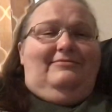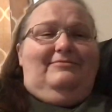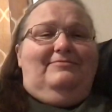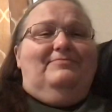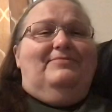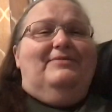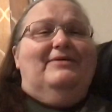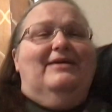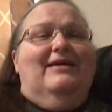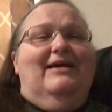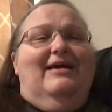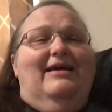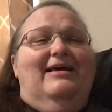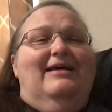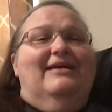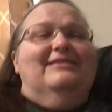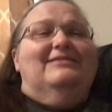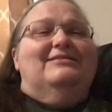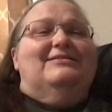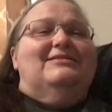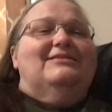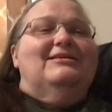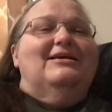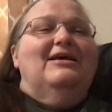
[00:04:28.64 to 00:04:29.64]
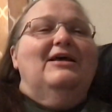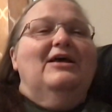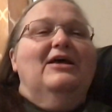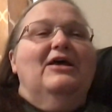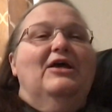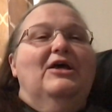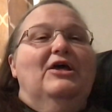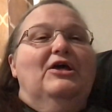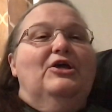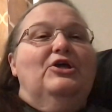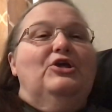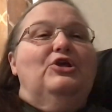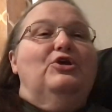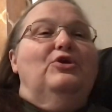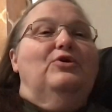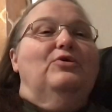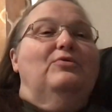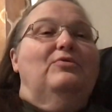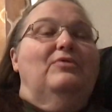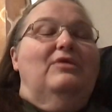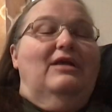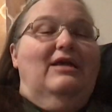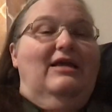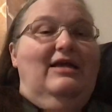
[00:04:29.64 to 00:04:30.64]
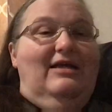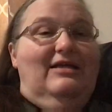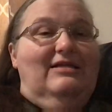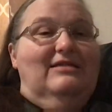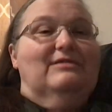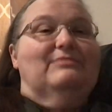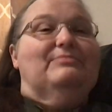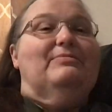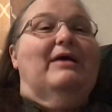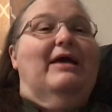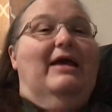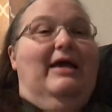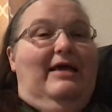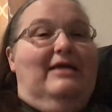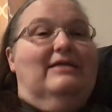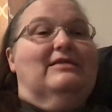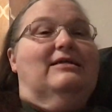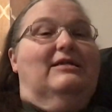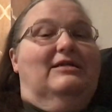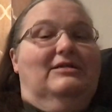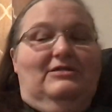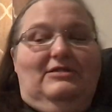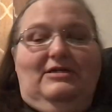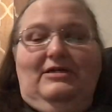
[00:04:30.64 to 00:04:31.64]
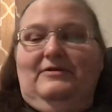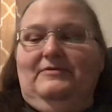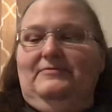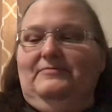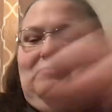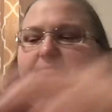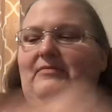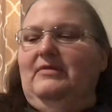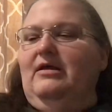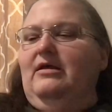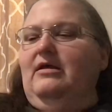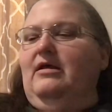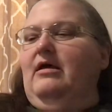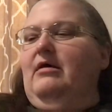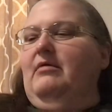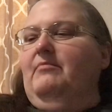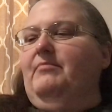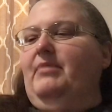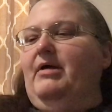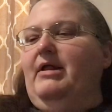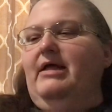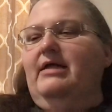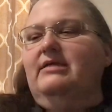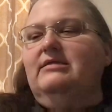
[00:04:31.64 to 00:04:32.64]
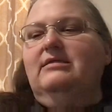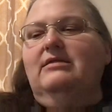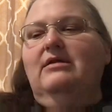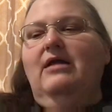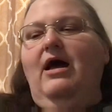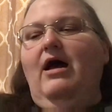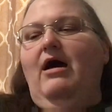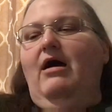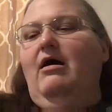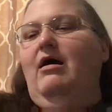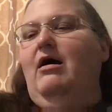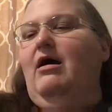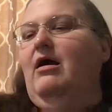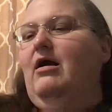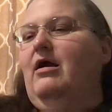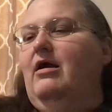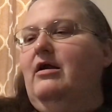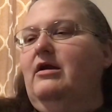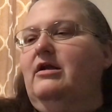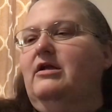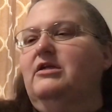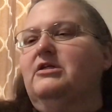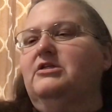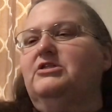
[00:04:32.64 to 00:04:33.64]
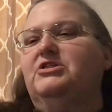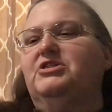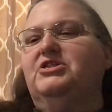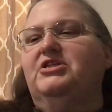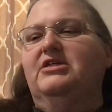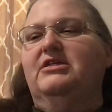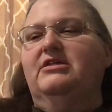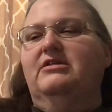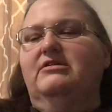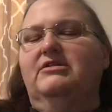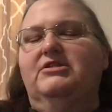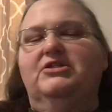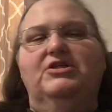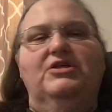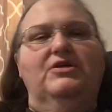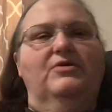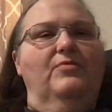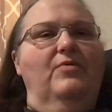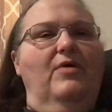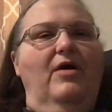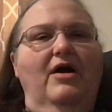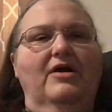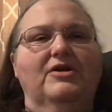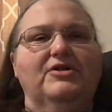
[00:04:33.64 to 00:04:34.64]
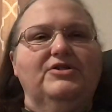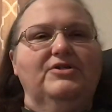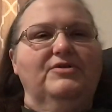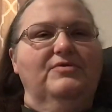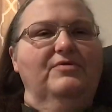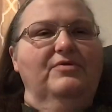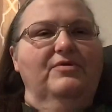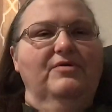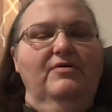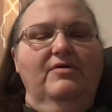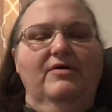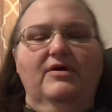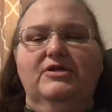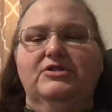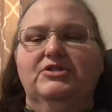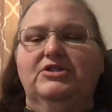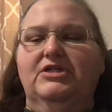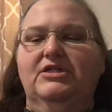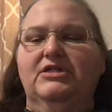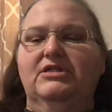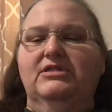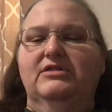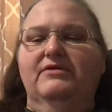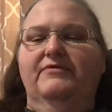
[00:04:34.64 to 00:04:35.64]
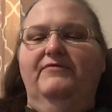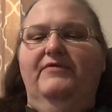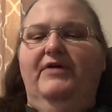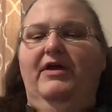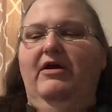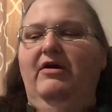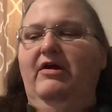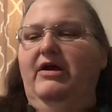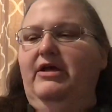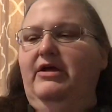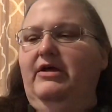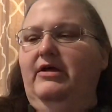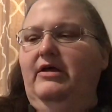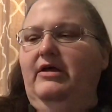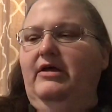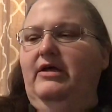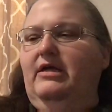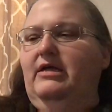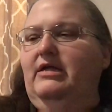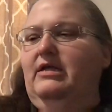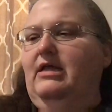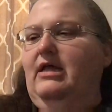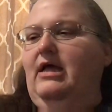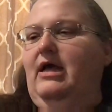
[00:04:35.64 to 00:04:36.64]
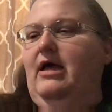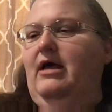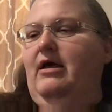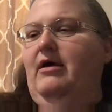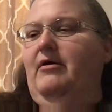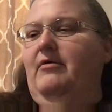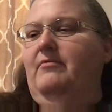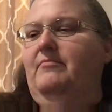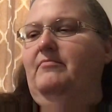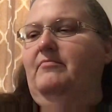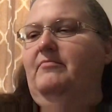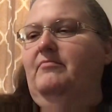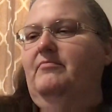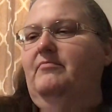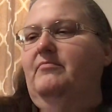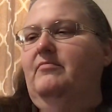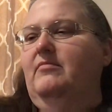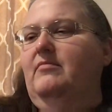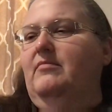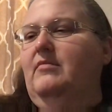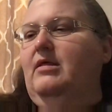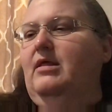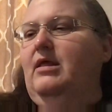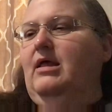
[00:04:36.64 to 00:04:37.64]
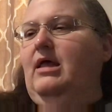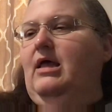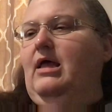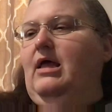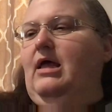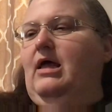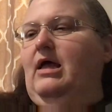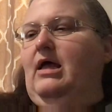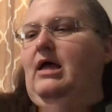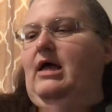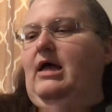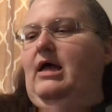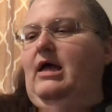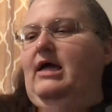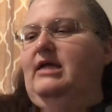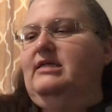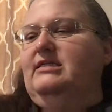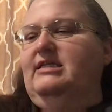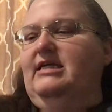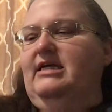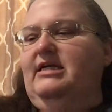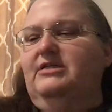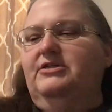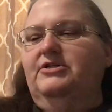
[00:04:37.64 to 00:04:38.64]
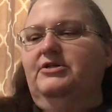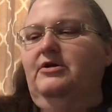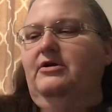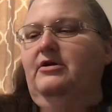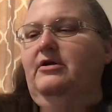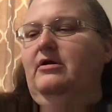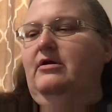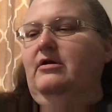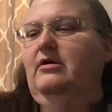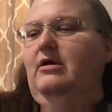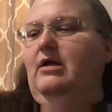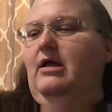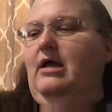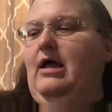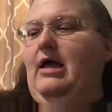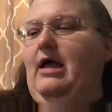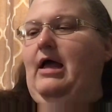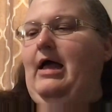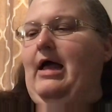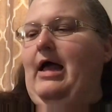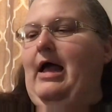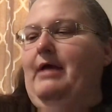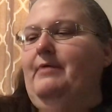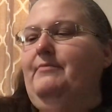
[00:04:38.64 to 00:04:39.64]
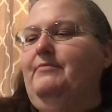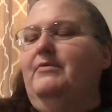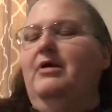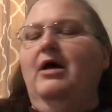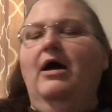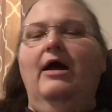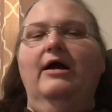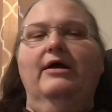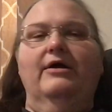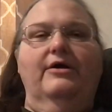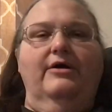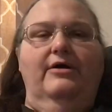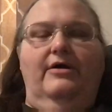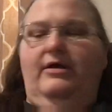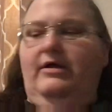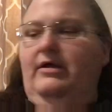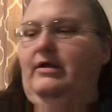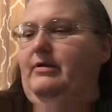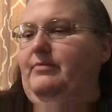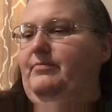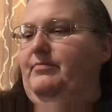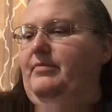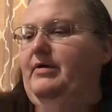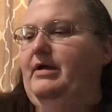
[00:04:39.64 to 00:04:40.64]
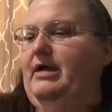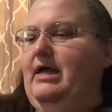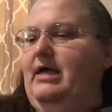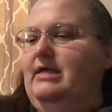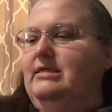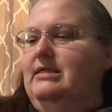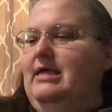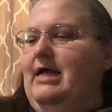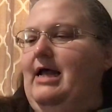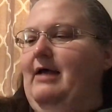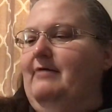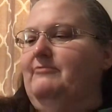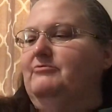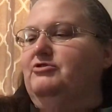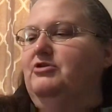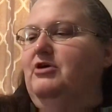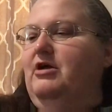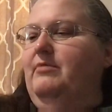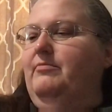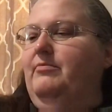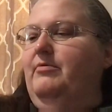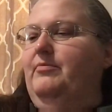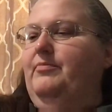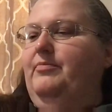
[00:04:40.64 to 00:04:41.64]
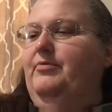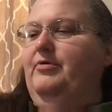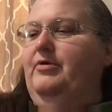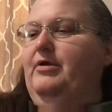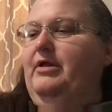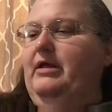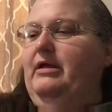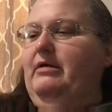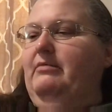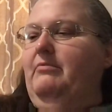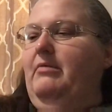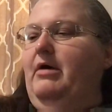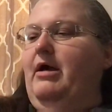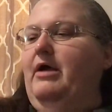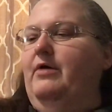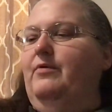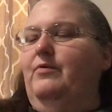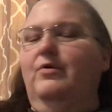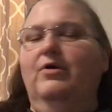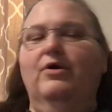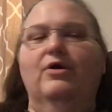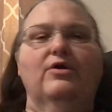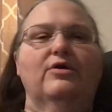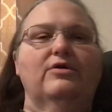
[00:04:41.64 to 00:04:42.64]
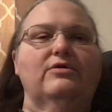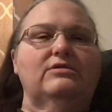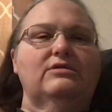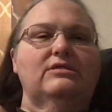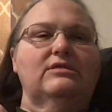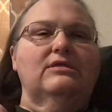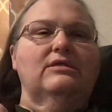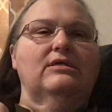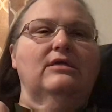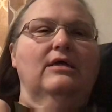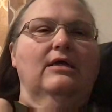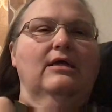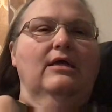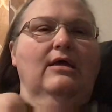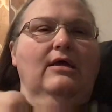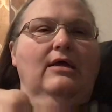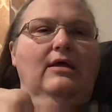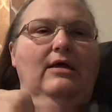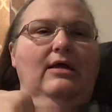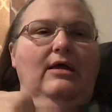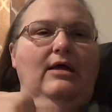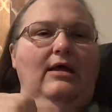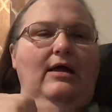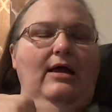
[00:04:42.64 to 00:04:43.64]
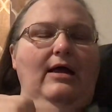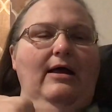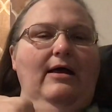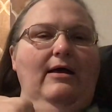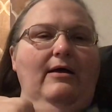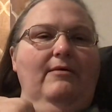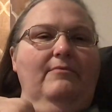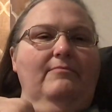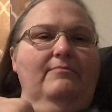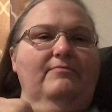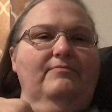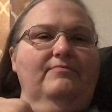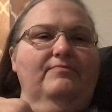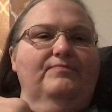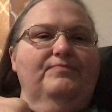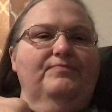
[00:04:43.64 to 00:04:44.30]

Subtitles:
because you need to pay attention. But it's not hard. She walks you through it. She's a very good a teacher. I'm not good because I have trouble putting my words, the